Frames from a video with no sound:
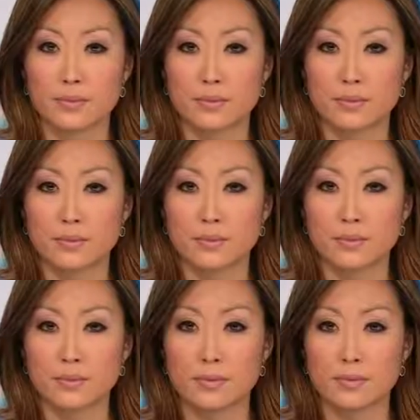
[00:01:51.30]

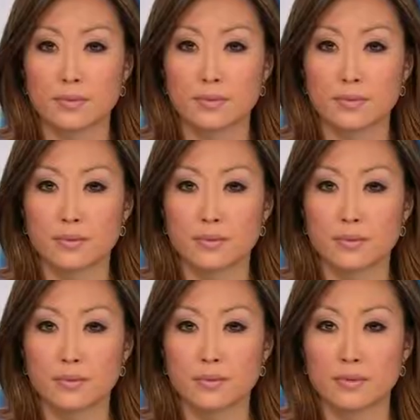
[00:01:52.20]

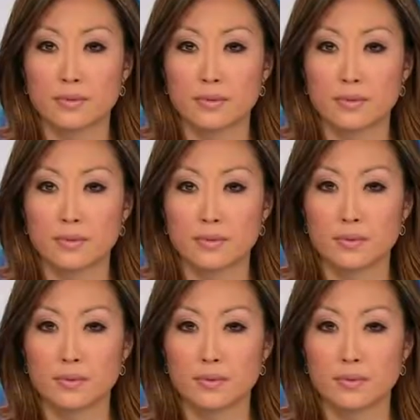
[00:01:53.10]

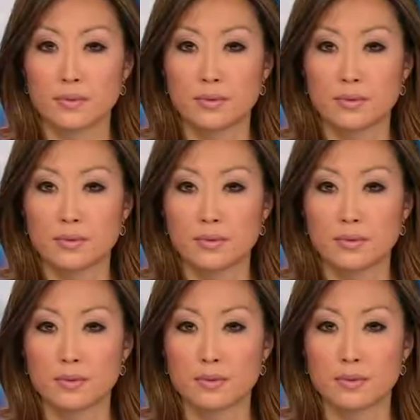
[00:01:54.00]

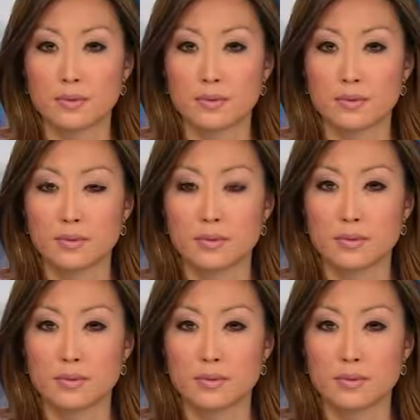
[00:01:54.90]
(silent)